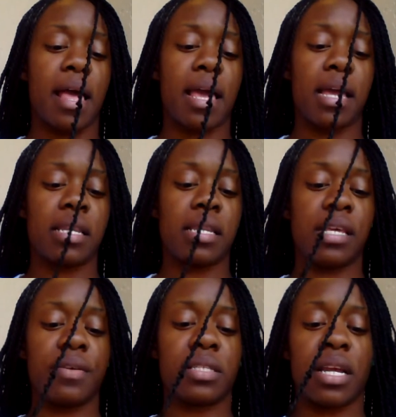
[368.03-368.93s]
And
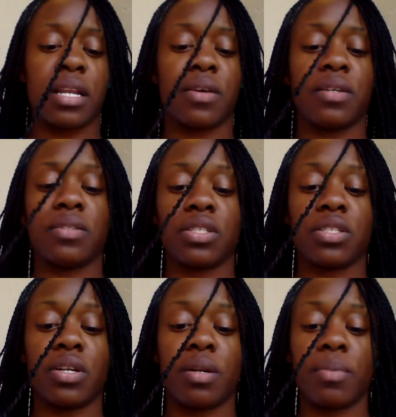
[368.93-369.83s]
he's like, no, just
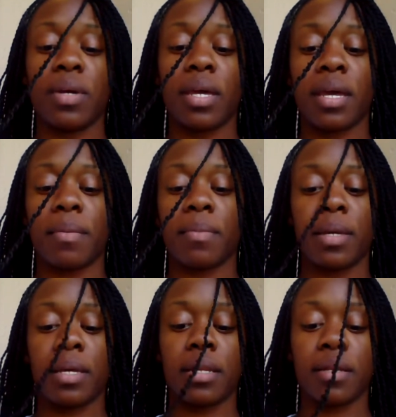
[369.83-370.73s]
learn in boot camp.
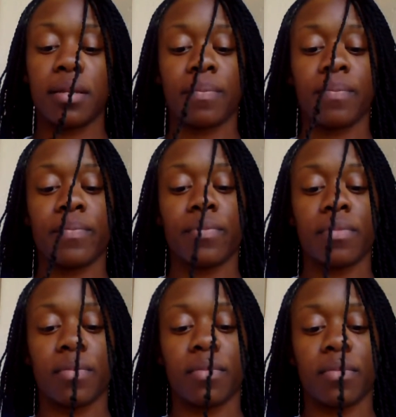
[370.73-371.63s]
But
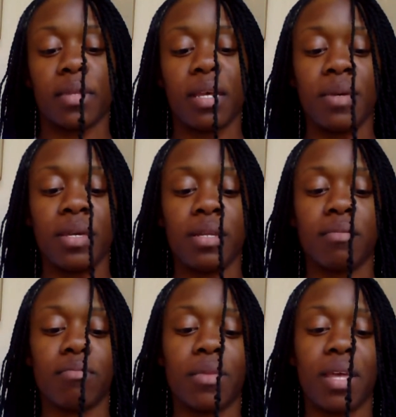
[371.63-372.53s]
I mean,
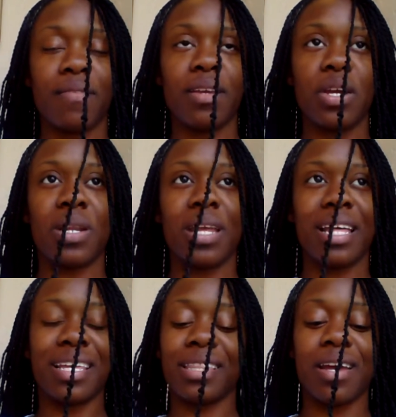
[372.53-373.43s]
after hearing that,
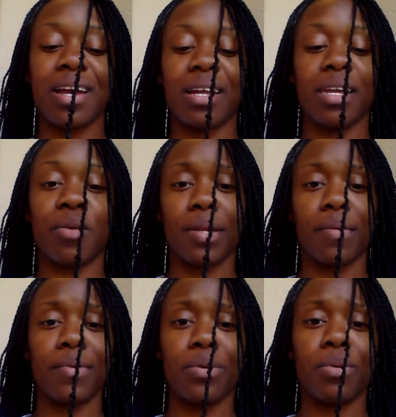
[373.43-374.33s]
like, they're not gonna get rid of
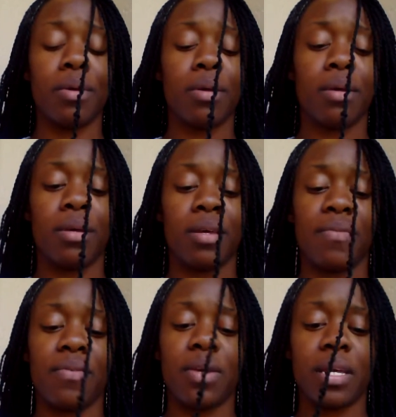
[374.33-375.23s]
you if
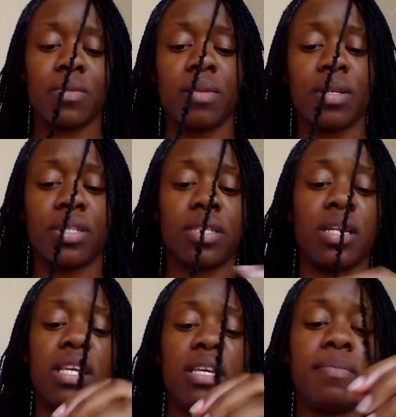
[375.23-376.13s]
you can't swim. They're just gonna
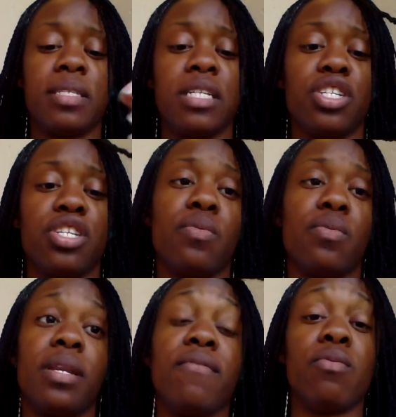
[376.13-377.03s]
keep teaching you.
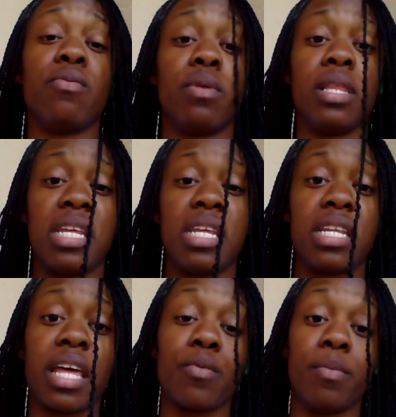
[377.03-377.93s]
And if you really need
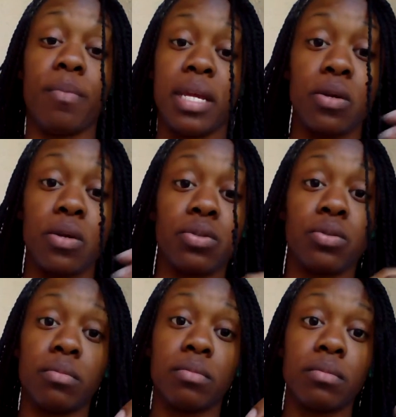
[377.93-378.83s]
like remedial
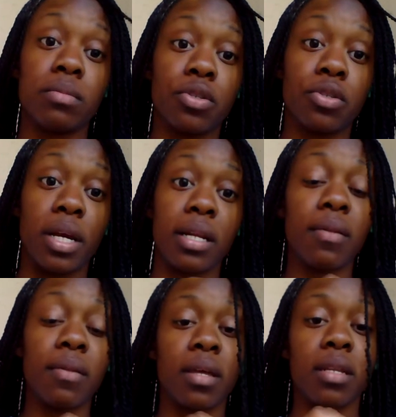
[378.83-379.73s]
training,
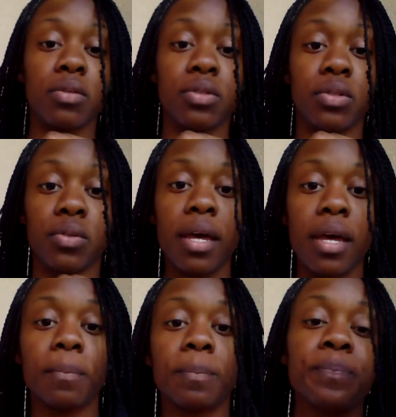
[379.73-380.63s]
then they'll do that.
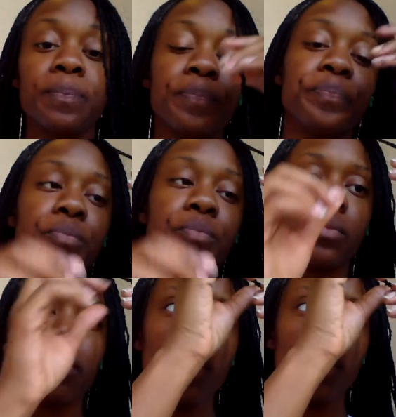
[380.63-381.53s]

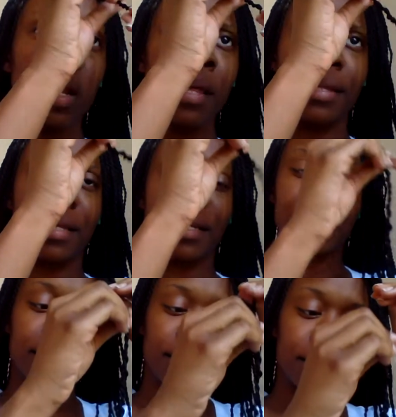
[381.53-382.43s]
Like,
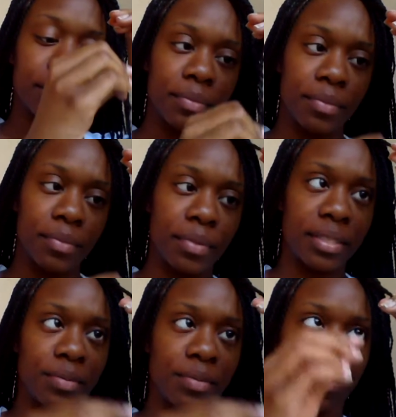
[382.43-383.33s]

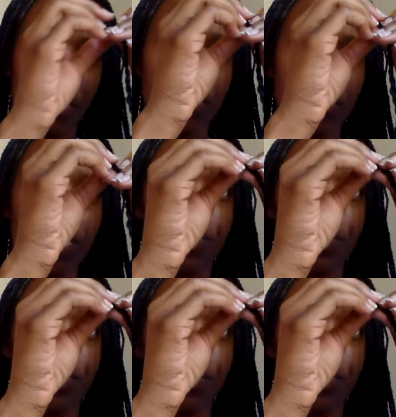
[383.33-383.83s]
that's pretty cool.